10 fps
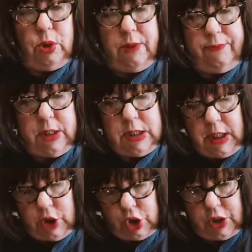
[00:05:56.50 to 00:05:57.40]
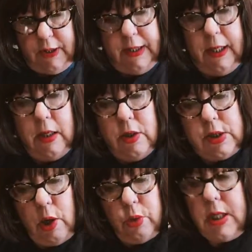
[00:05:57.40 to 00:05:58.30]
of the dish.
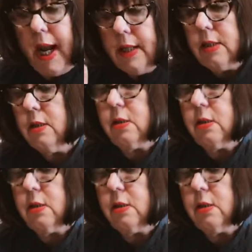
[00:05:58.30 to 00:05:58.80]
So taste is